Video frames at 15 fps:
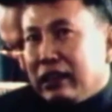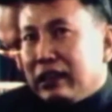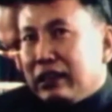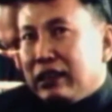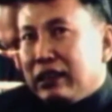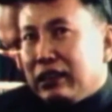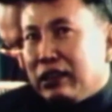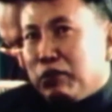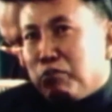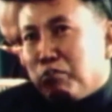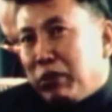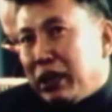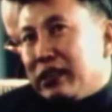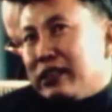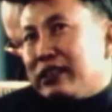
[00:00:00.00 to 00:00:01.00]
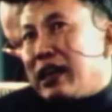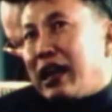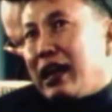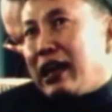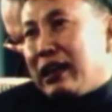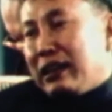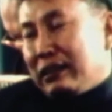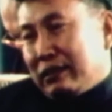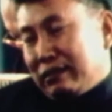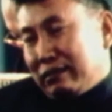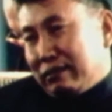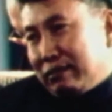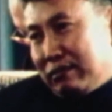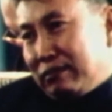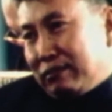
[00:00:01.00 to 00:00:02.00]
Cambodia in the
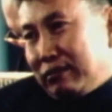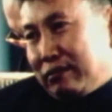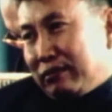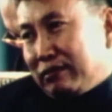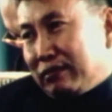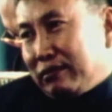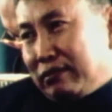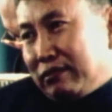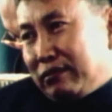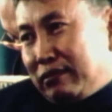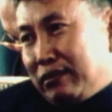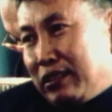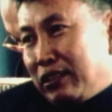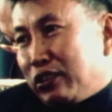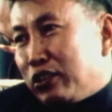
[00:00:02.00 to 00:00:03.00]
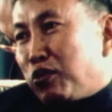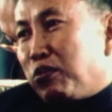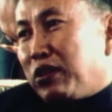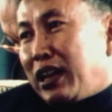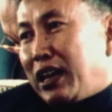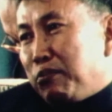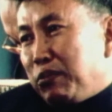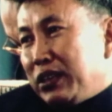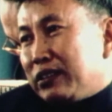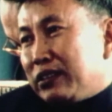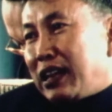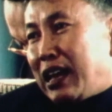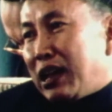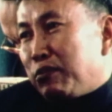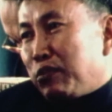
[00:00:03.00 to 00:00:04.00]
1970s, Pol Pot, the so-called
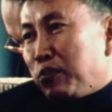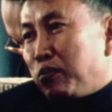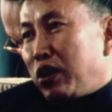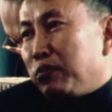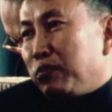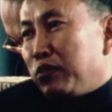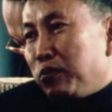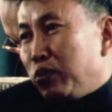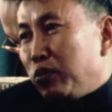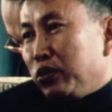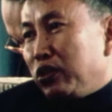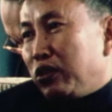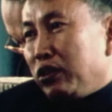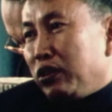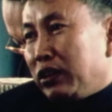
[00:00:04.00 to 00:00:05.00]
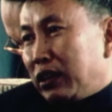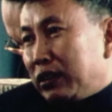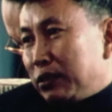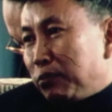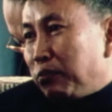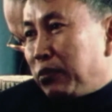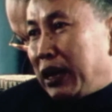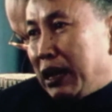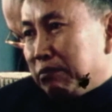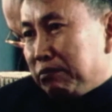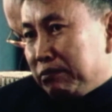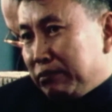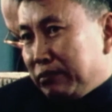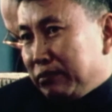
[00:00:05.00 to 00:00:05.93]
brother number one of the communist government,